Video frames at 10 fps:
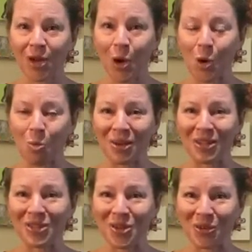
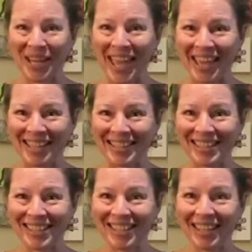open your
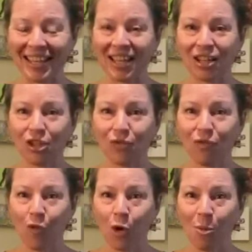hands.
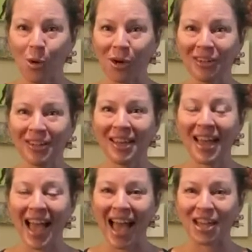Four more.
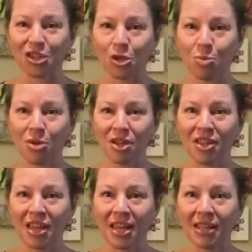As you breathe
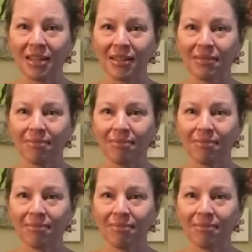in,